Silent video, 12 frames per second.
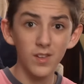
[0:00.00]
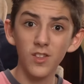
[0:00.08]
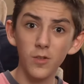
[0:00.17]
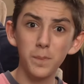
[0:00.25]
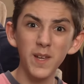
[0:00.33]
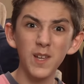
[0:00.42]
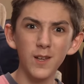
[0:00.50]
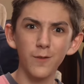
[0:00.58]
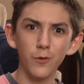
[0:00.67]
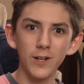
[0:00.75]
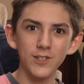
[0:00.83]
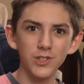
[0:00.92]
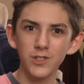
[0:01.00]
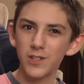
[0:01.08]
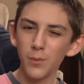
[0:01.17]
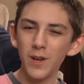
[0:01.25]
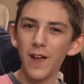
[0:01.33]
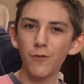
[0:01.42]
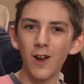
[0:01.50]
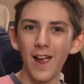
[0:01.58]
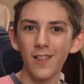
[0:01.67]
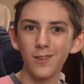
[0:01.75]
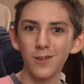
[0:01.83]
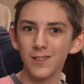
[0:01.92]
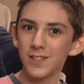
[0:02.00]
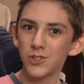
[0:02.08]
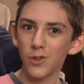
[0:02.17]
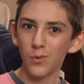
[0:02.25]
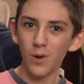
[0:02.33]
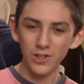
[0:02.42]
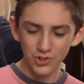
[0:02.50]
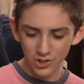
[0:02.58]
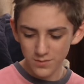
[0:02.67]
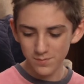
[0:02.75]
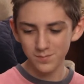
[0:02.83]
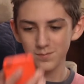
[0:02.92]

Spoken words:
Speaking of which, did we ever answer Alicia's question?